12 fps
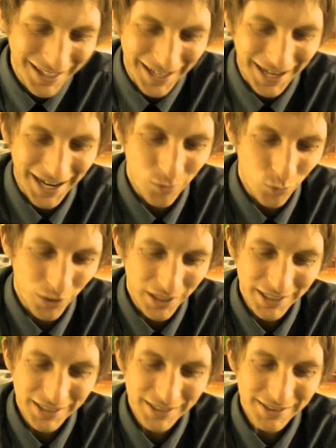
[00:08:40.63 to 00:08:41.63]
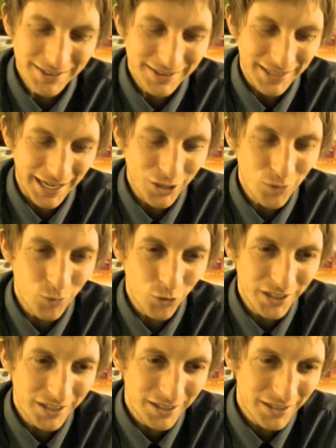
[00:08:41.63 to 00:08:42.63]
And what is anchor
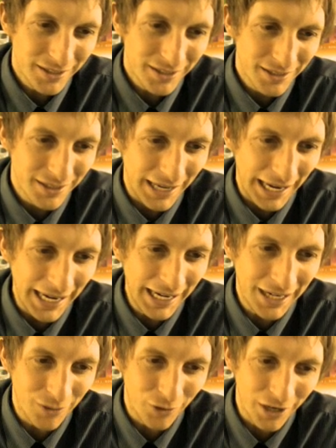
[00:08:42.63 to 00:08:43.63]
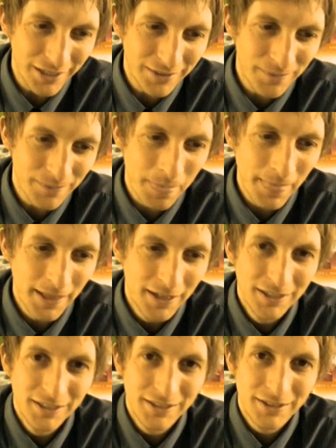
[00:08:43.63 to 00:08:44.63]
point? A, right?
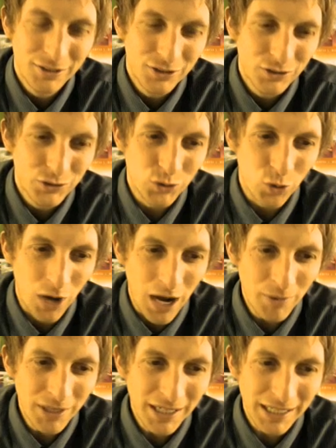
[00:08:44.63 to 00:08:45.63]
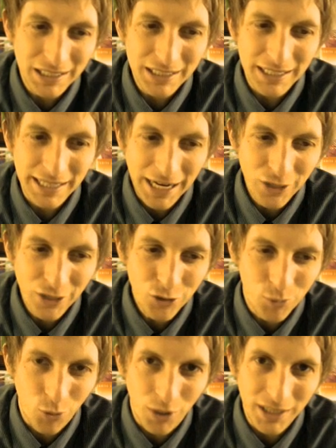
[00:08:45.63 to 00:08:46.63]
So I'm going to click on anchor
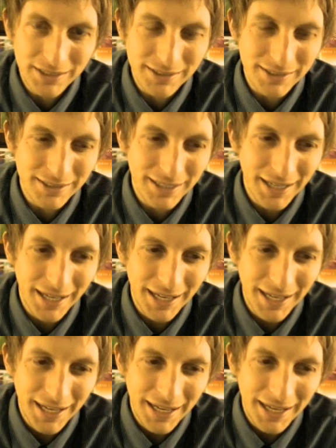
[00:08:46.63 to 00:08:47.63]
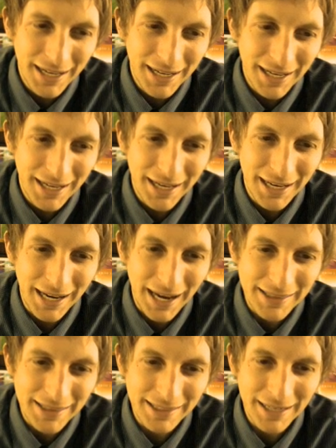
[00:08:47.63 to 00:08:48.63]
point,
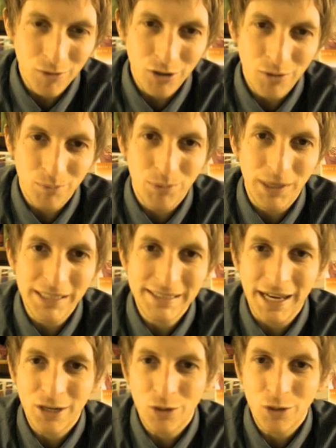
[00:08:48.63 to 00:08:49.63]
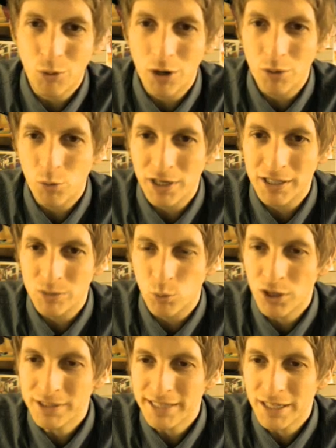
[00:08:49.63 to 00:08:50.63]
and then I'm going to place the anchor point where it is.
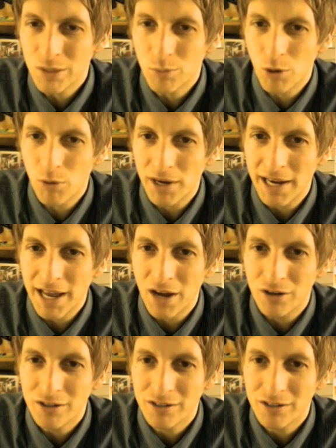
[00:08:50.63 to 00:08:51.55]
Where is the anchor point right now?